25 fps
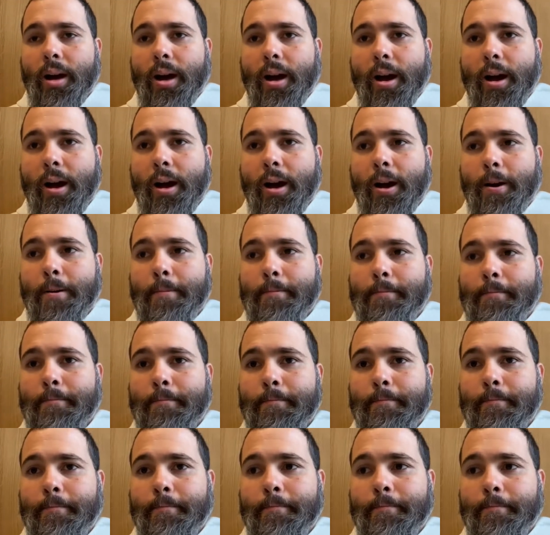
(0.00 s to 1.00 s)

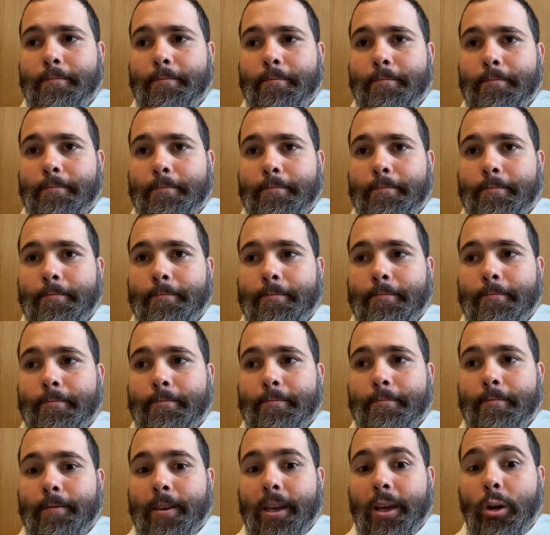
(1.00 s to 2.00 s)

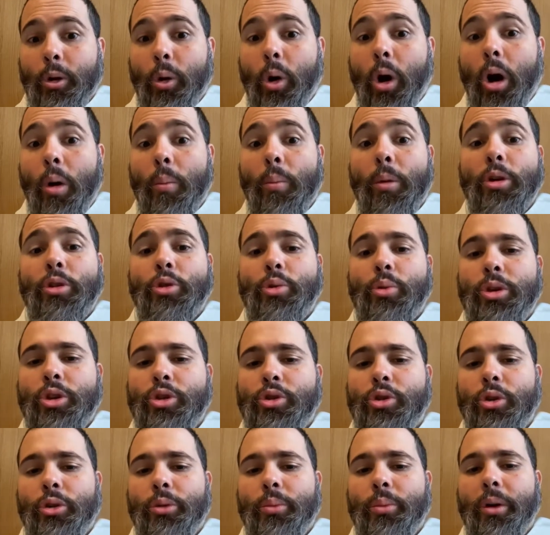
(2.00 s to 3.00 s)
you know, how much we
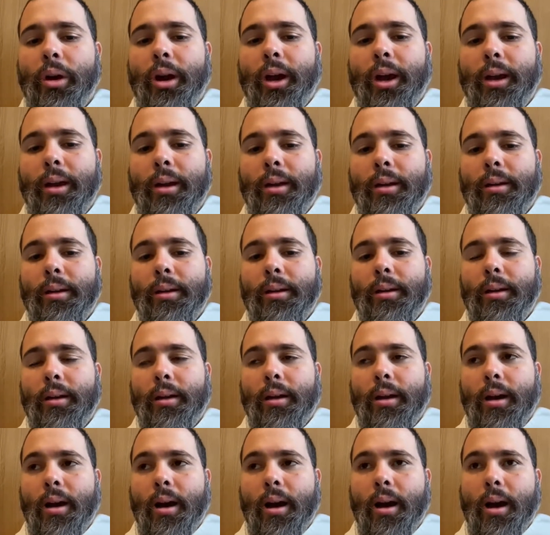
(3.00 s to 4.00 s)
should pray.
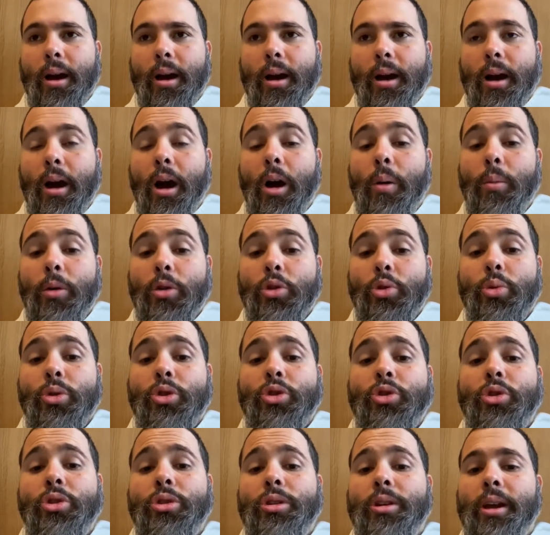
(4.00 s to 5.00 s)
How much we
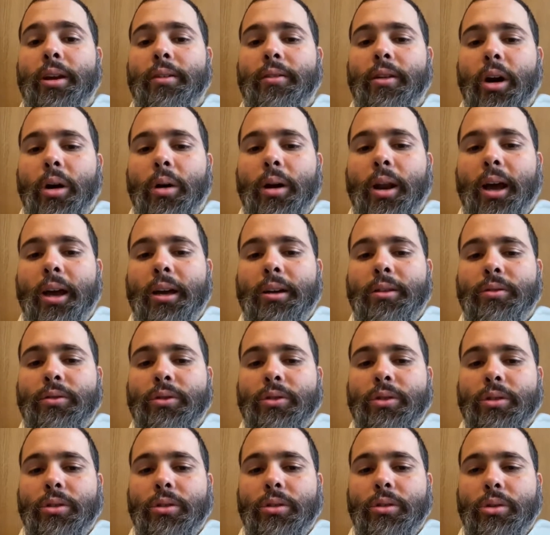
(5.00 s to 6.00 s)
should give our
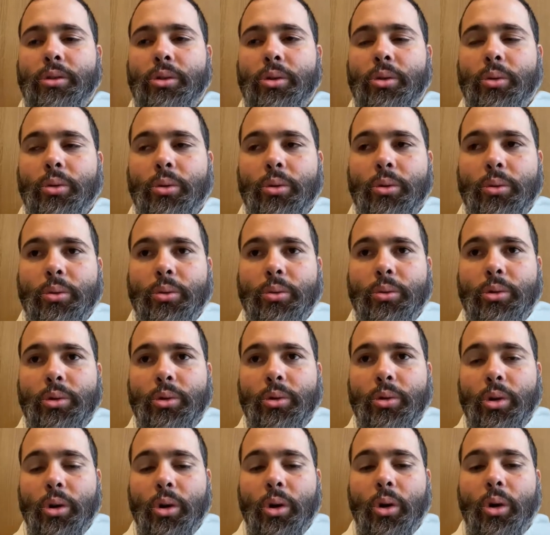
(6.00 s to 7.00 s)
lives to
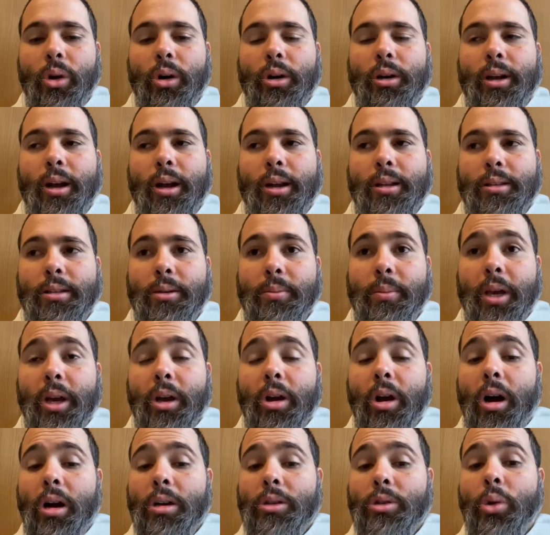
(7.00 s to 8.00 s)
the Lord and to make
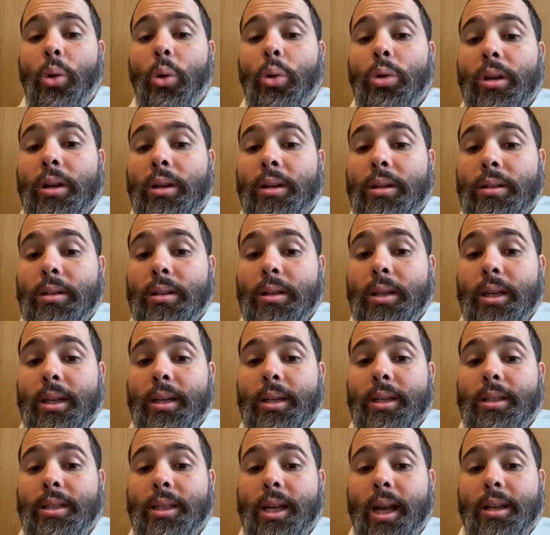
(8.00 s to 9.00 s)
God
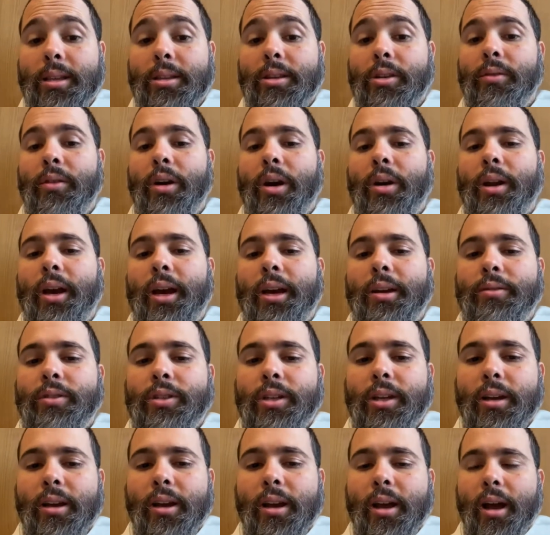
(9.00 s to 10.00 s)
totally center of our lives.
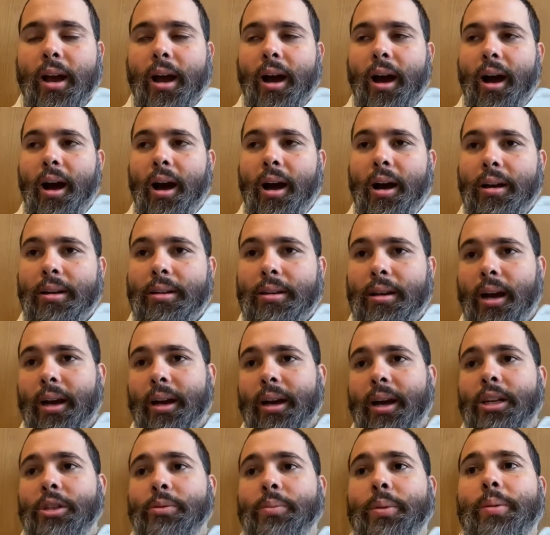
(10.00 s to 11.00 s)
And I
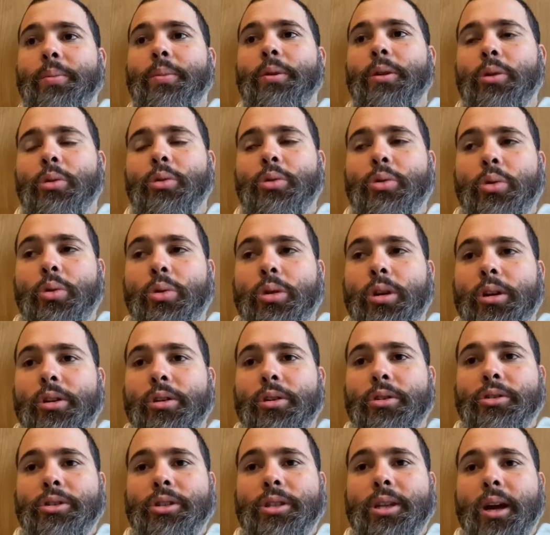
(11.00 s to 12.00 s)
guess people who don't
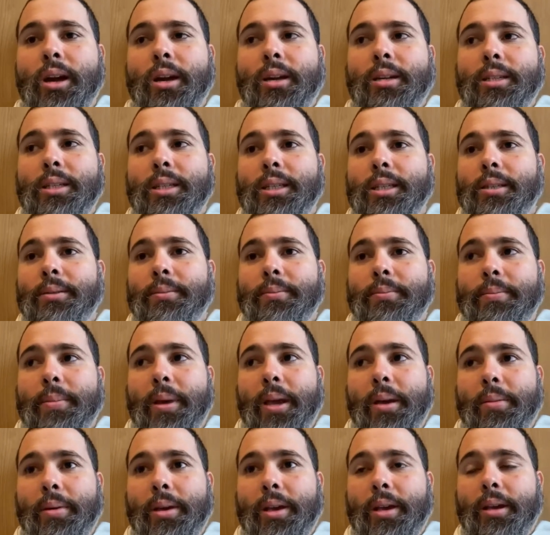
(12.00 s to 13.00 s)
understand
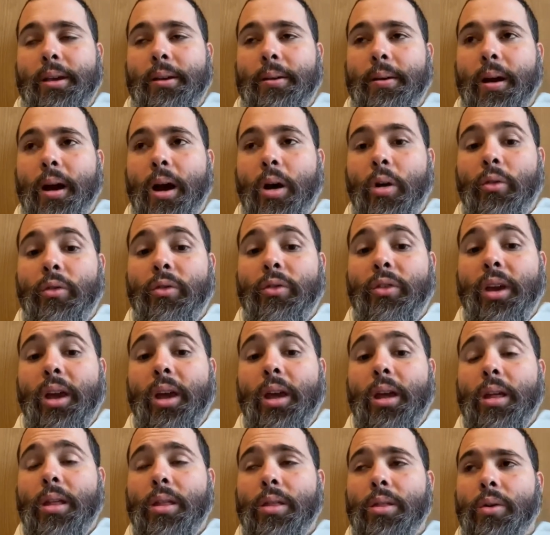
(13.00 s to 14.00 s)
maybe our
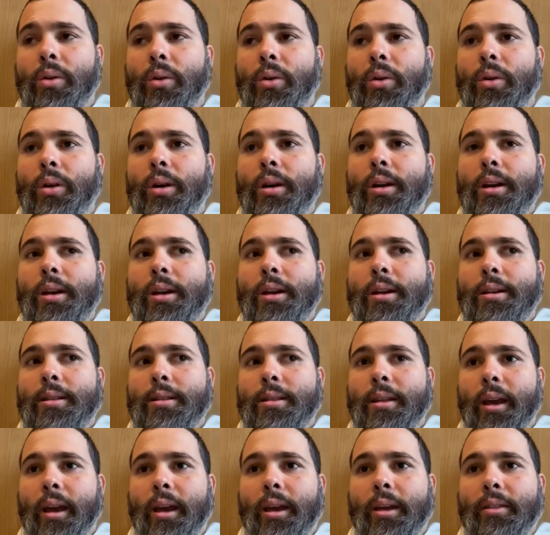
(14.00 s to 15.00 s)
faith or
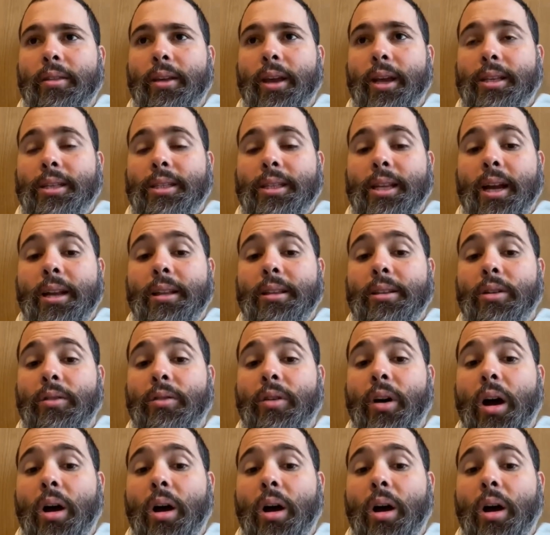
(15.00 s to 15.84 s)
the extent of